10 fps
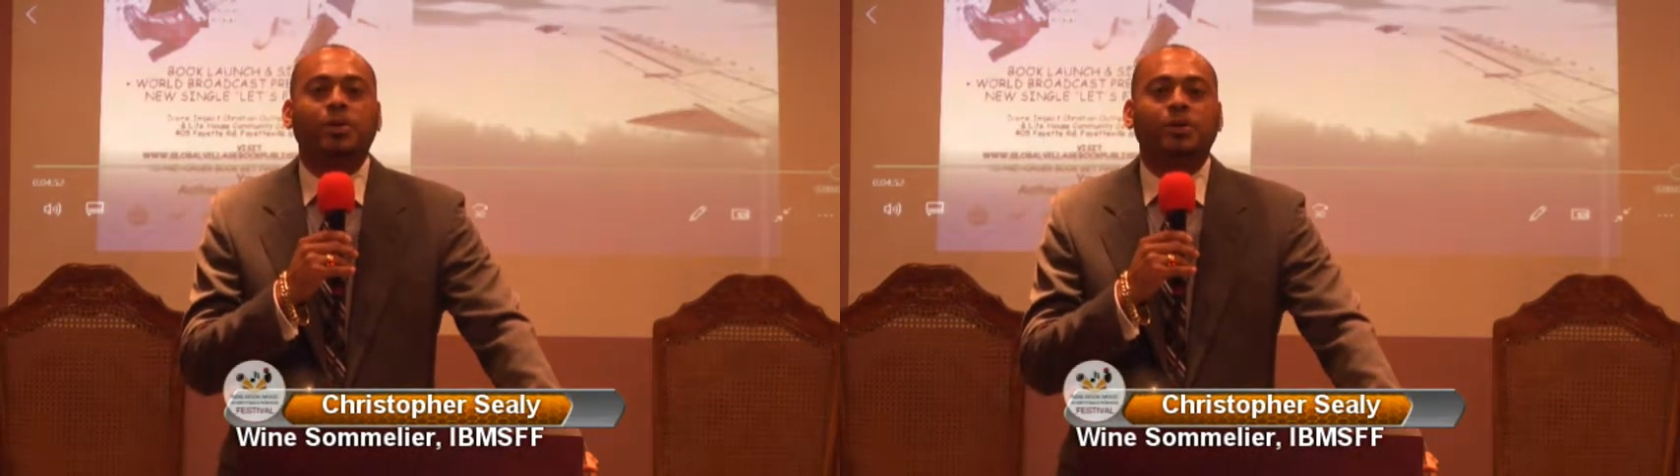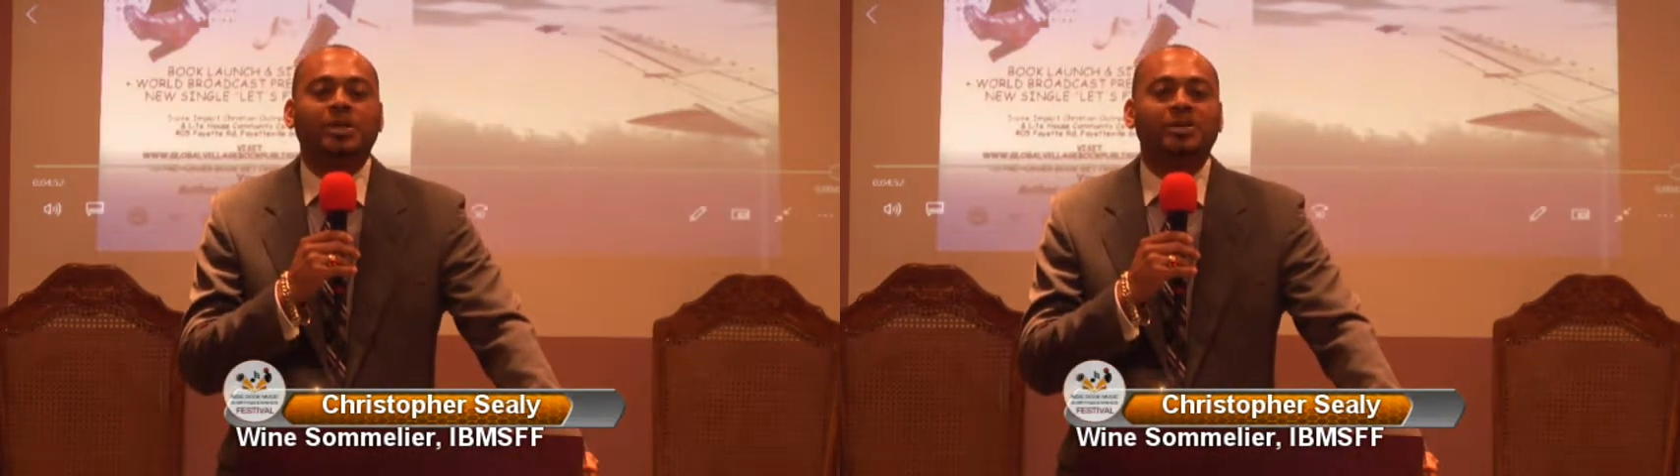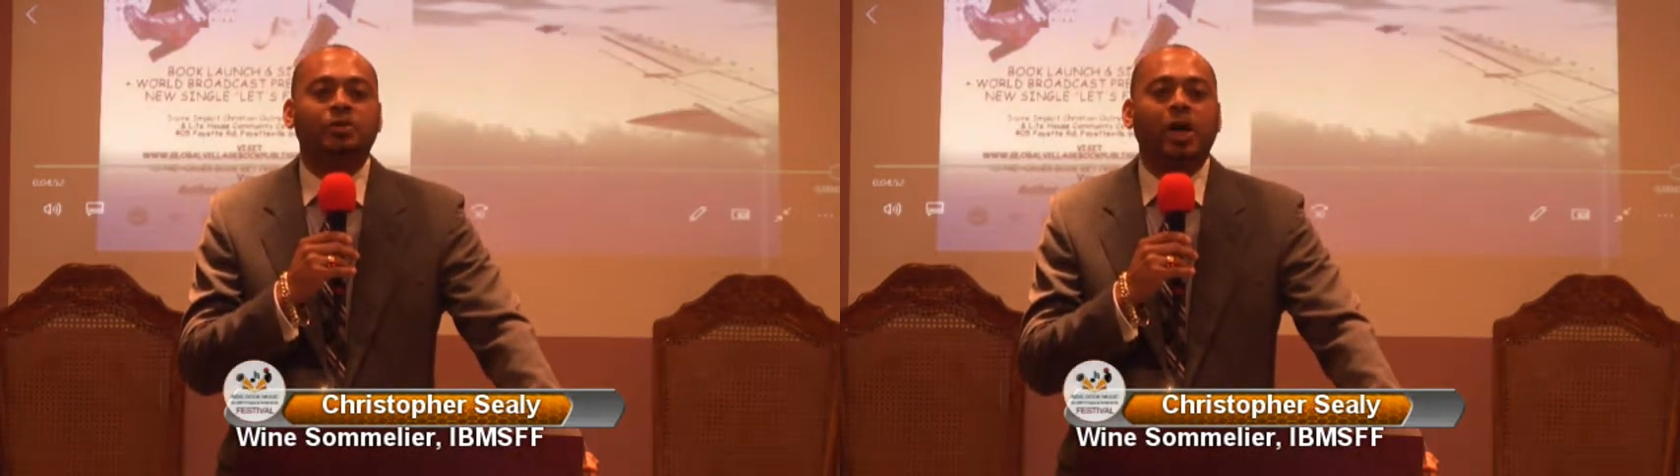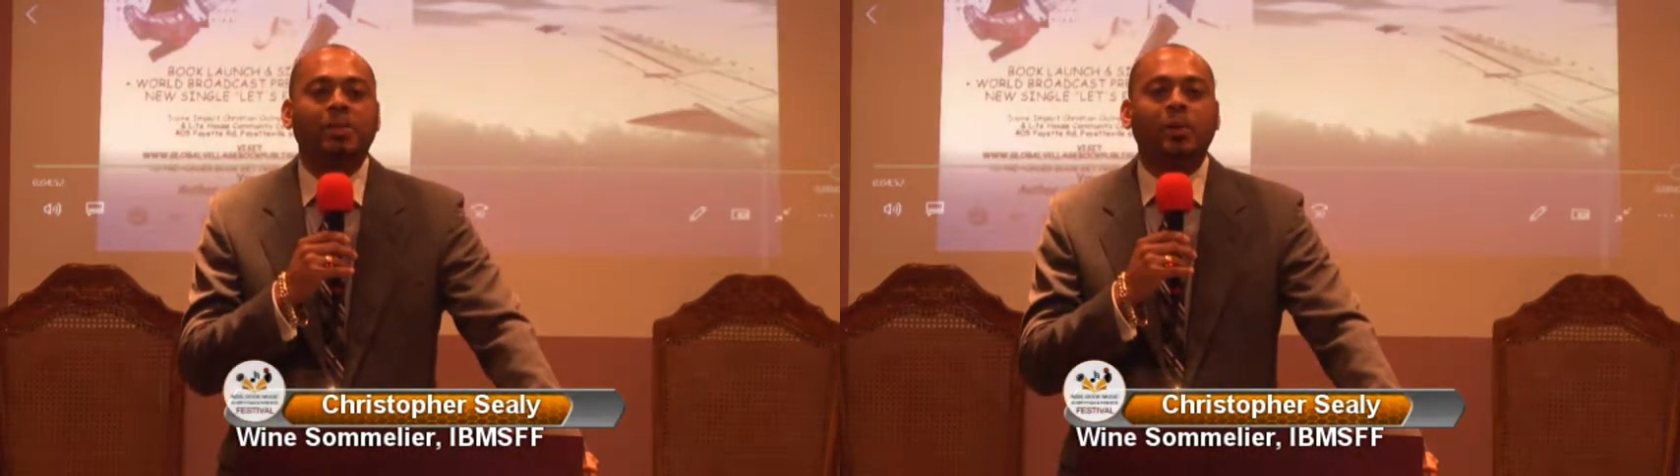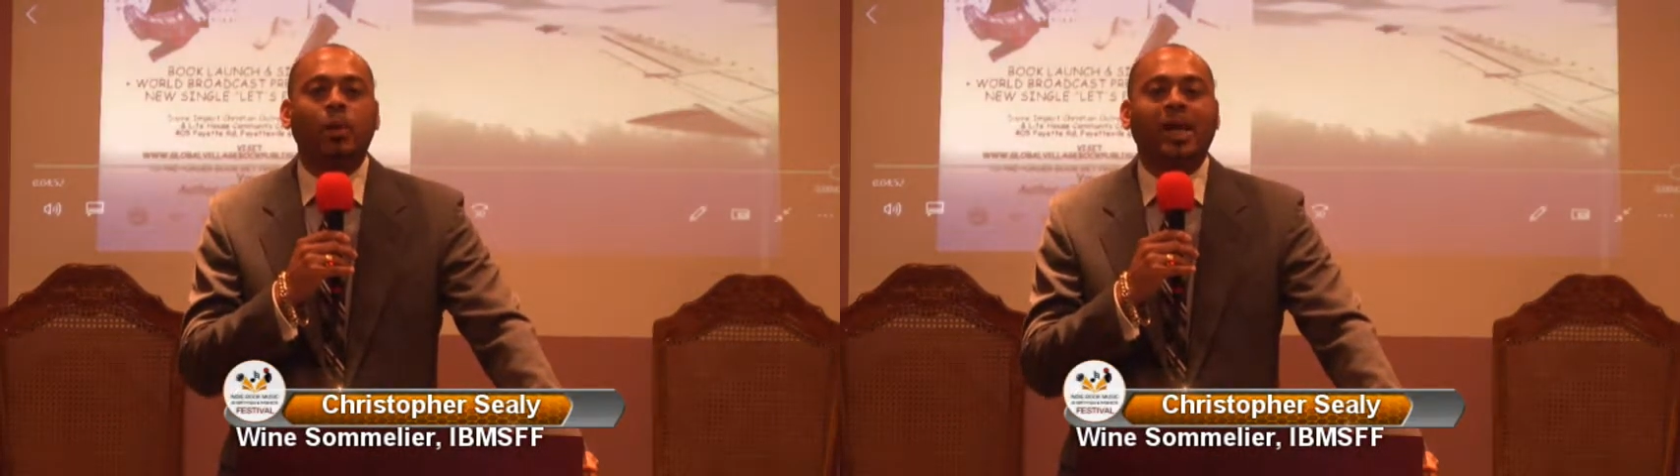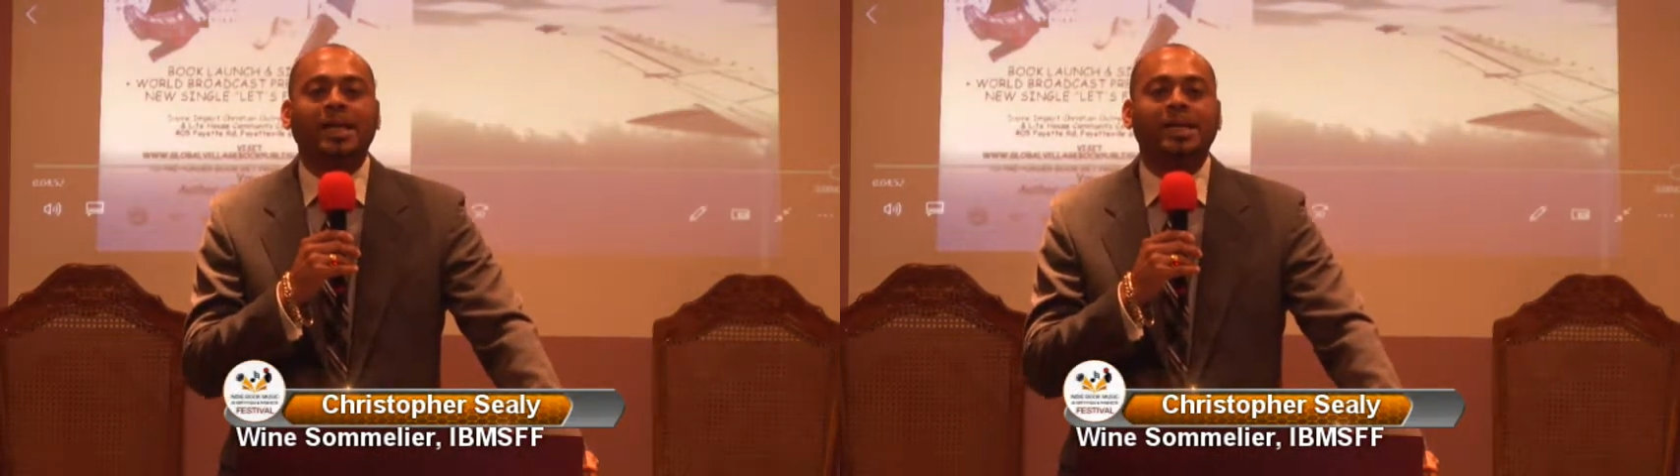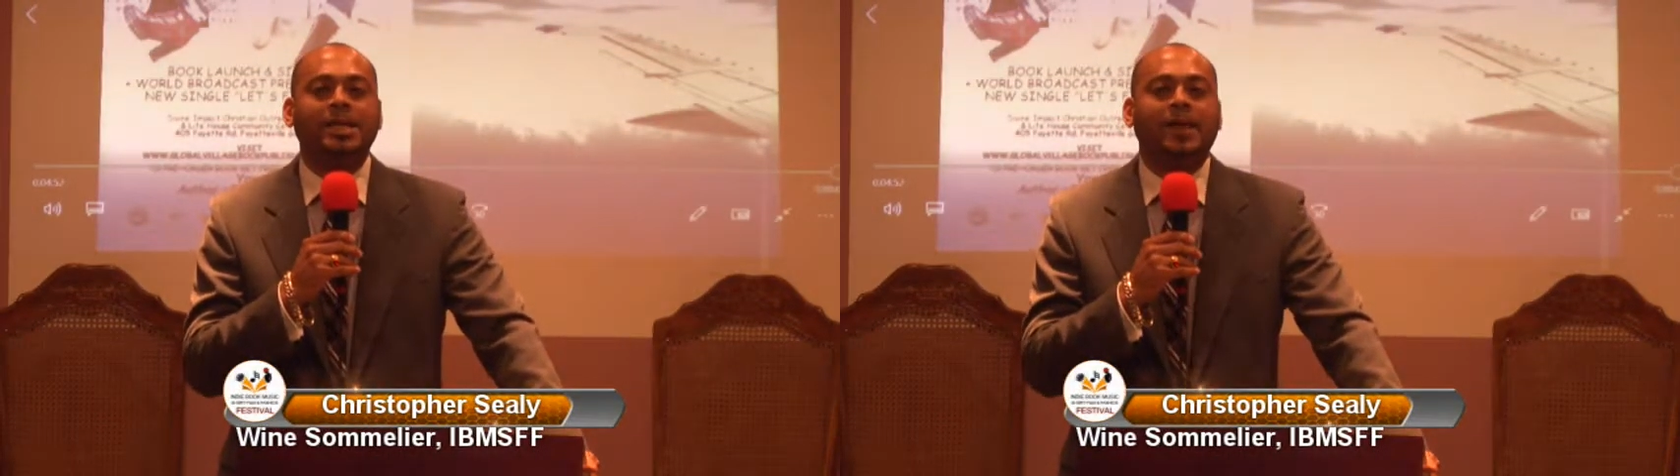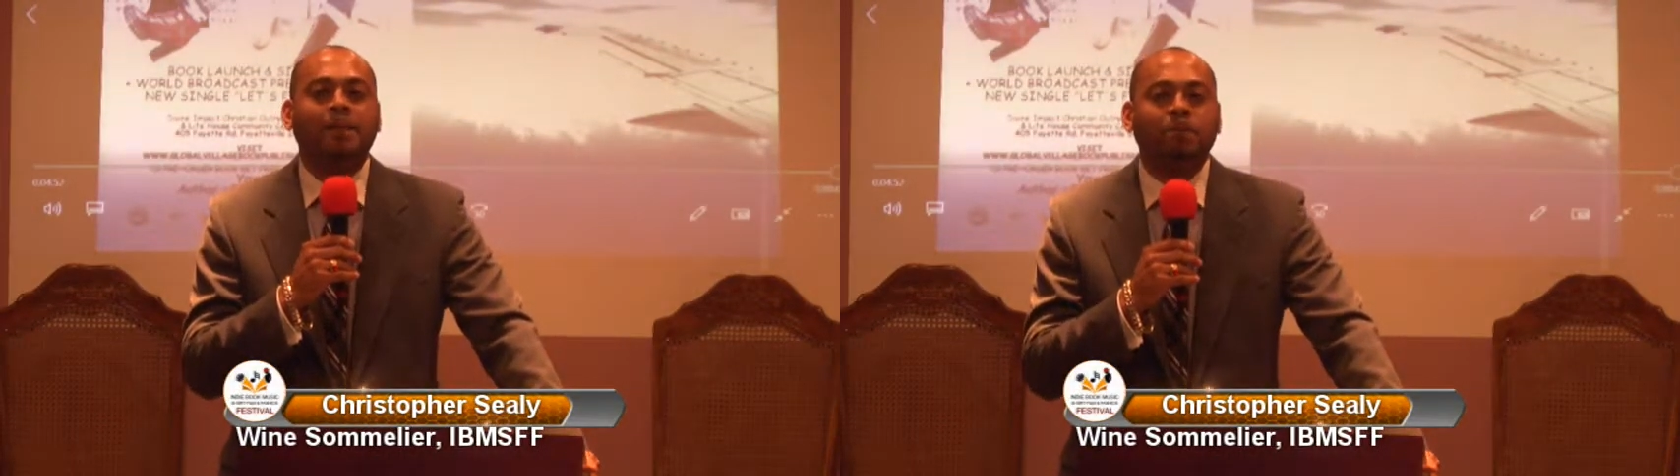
you're describing wine,